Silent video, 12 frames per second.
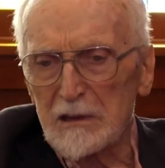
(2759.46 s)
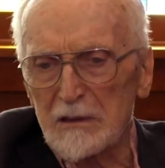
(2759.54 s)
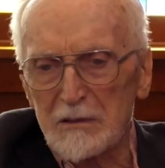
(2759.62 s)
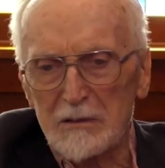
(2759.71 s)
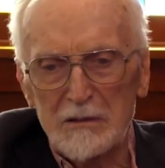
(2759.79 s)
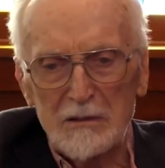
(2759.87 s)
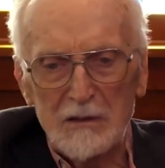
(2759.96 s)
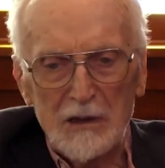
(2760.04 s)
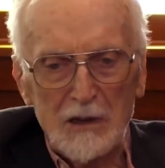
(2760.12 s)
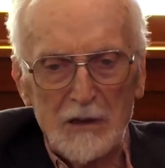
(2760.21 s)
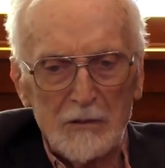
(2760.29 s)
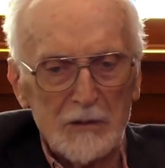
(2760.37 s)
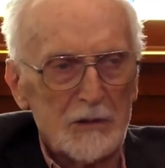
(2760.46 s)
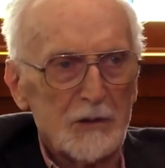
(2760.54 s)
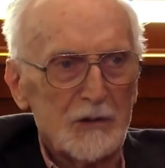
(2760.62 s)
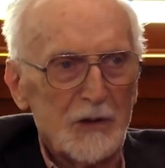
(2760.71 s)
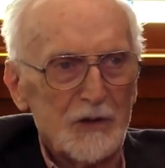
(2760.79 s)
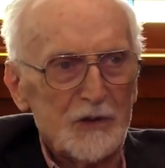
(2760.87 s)
uh, we
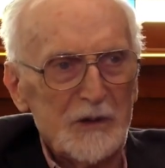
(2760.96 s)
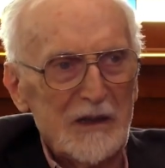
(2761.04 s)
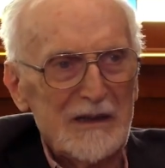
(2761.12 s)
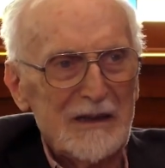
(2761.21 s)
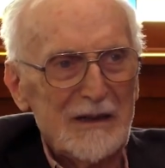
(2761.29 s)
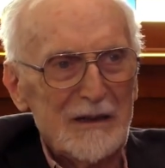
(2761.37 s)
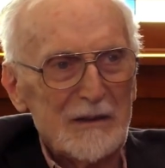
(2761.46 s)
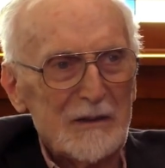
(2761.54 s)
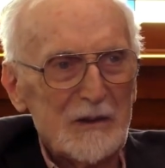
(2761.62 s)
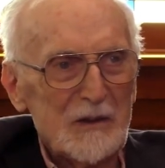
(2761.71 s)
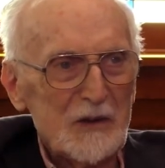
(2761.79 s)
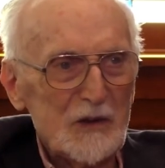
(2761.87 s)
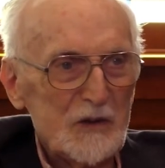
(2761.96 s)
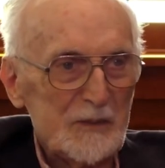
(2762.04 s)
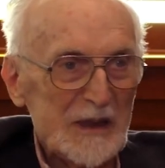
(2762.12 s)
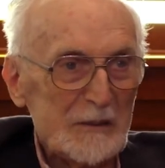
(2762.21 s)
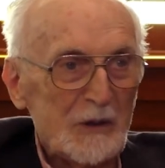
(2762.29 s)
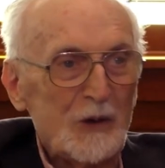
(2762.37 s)
could also speak